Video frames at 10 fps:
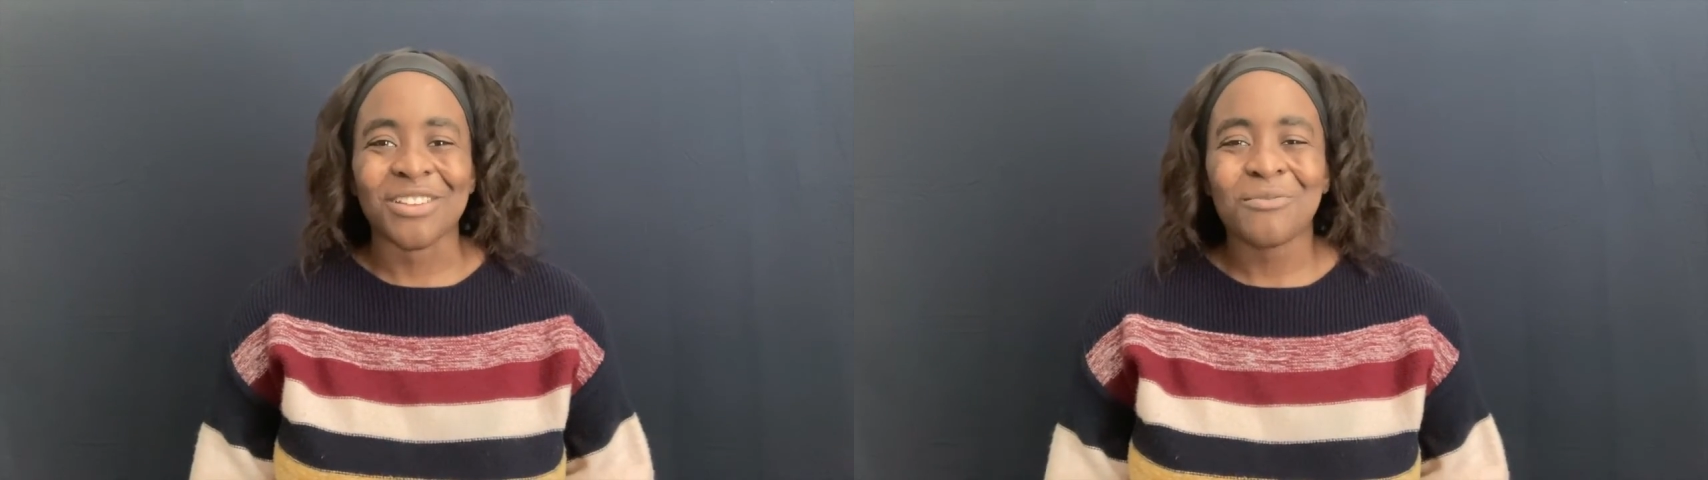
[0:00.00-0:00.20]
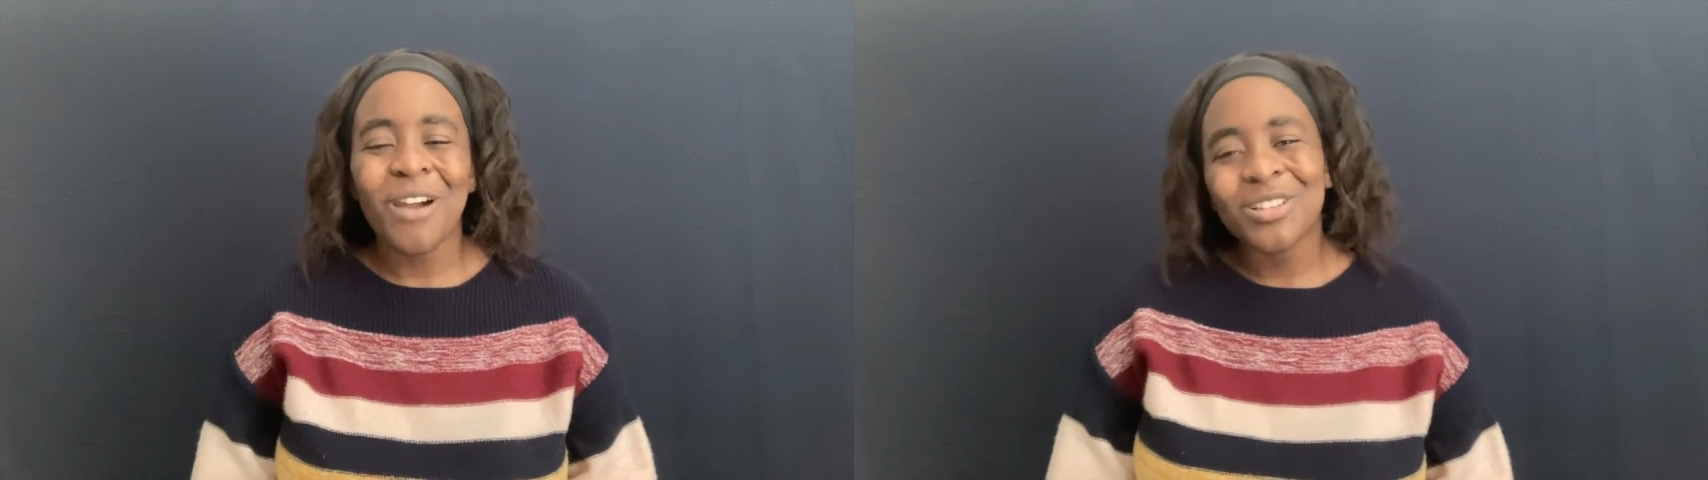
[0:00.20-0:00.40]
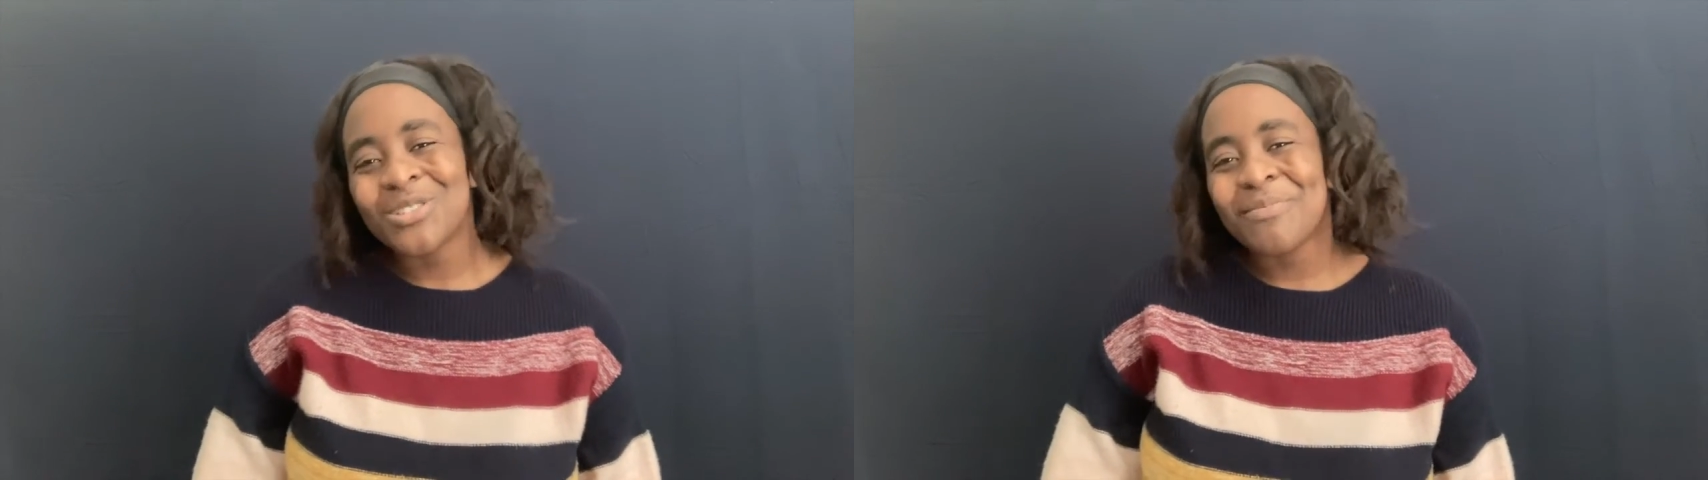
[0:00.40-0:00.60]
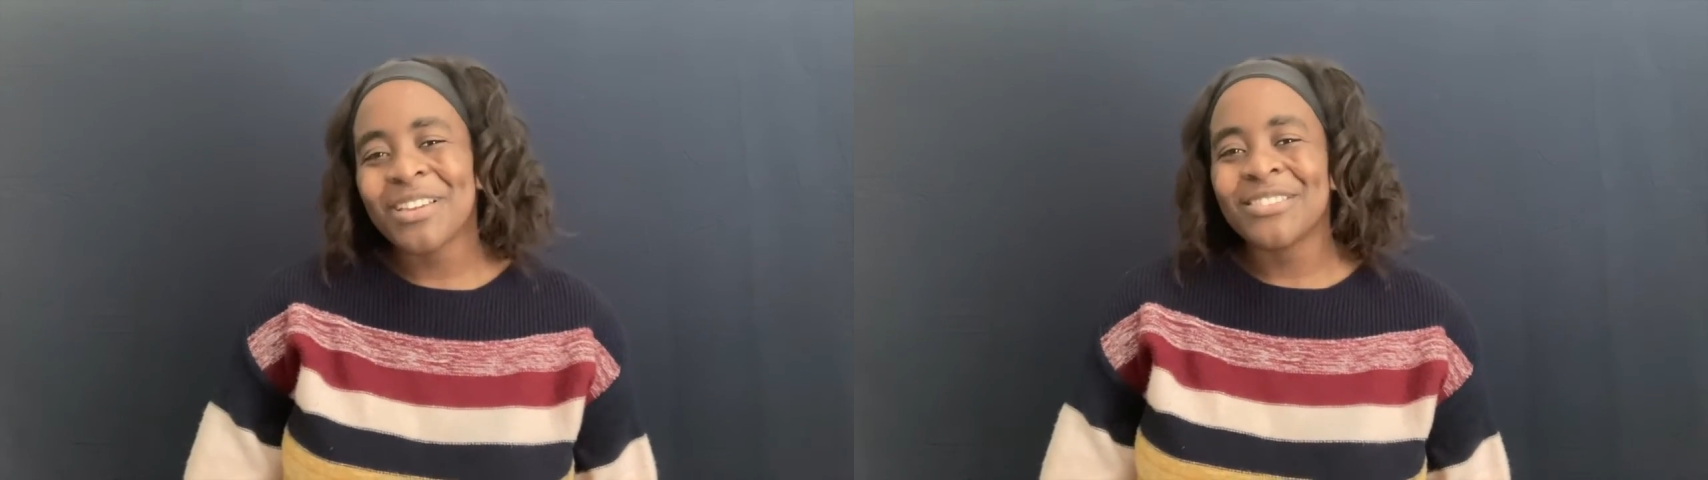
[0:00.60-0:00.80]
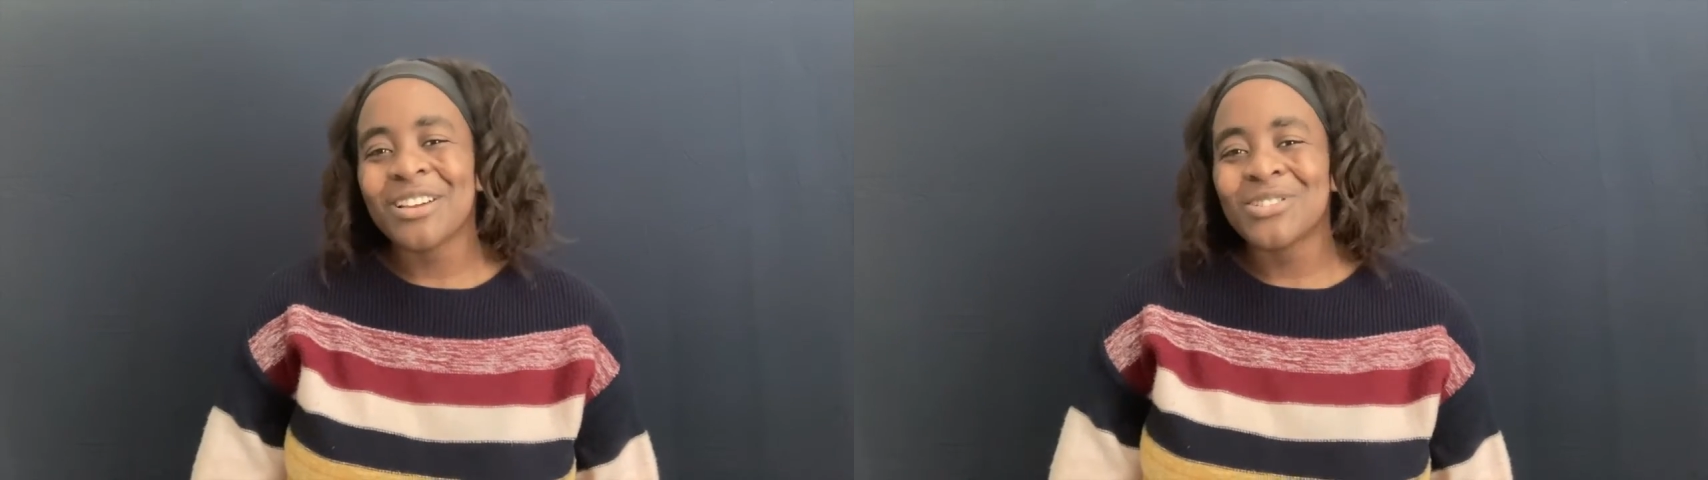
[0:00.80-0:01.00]
like, why'd you
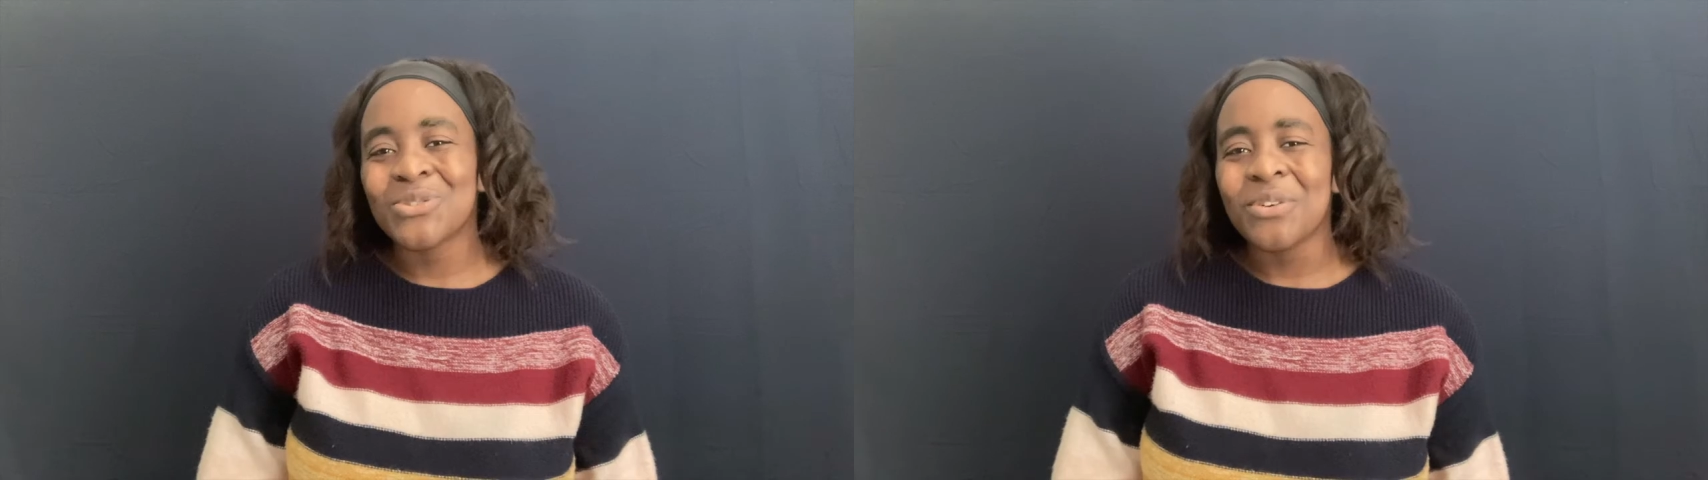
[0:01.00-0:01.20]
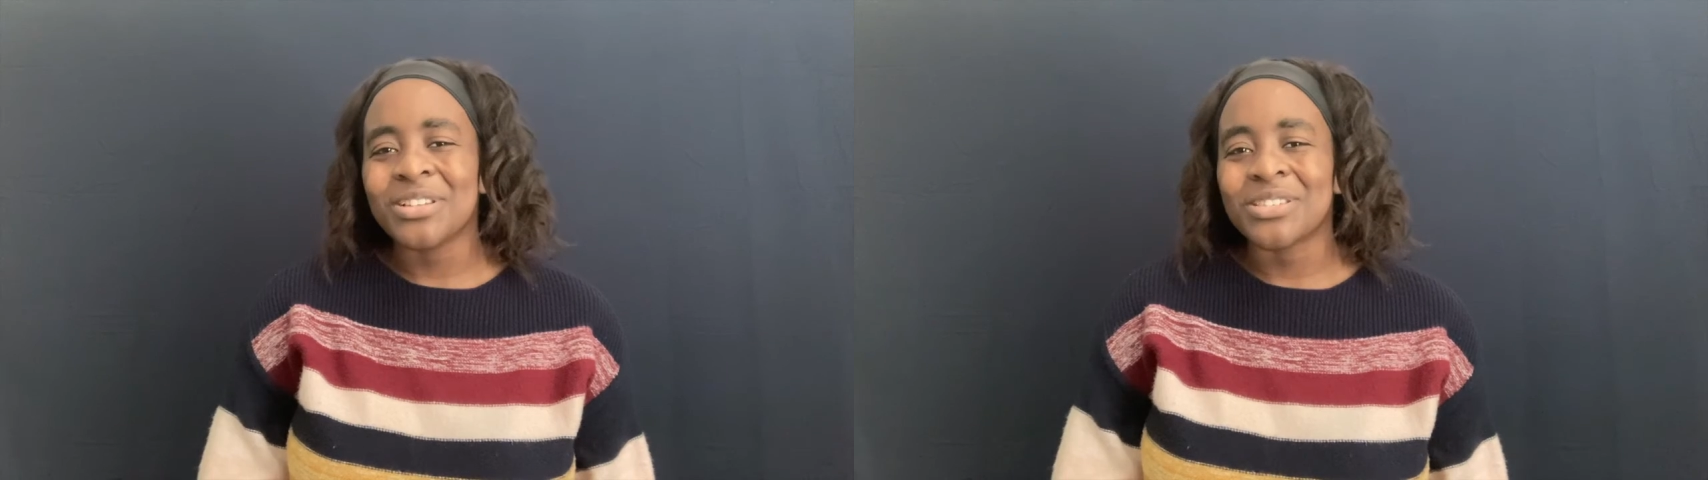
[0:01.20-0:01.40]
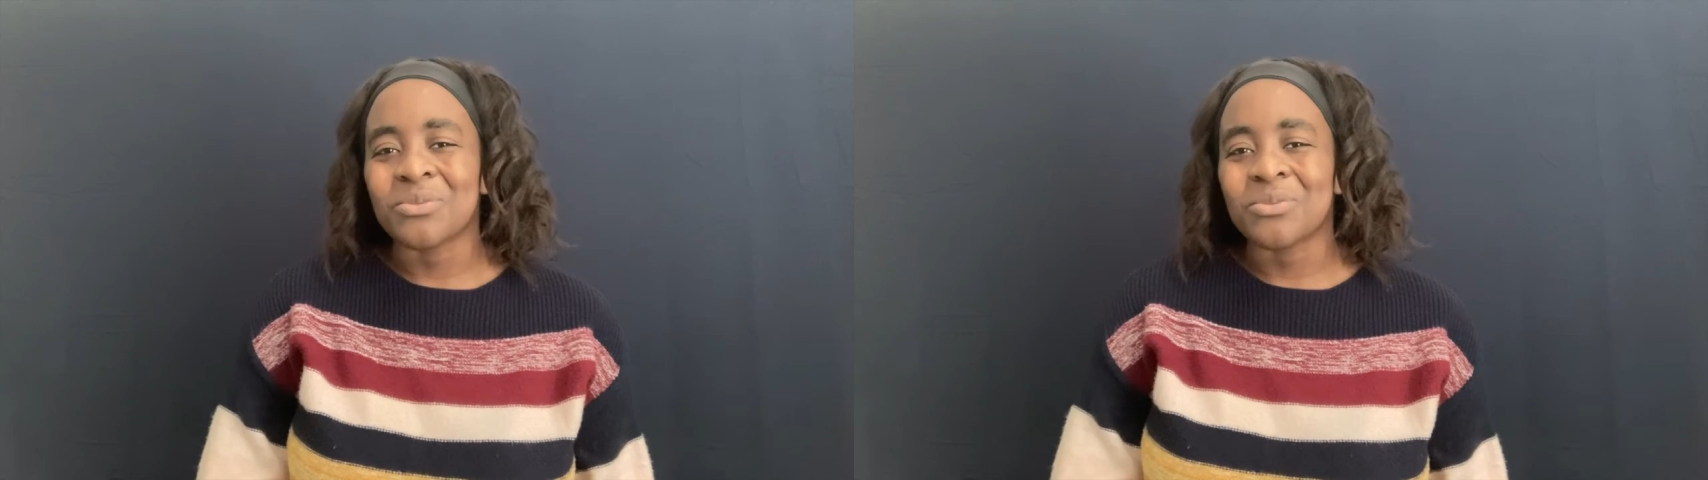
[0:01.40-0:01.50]
make that choice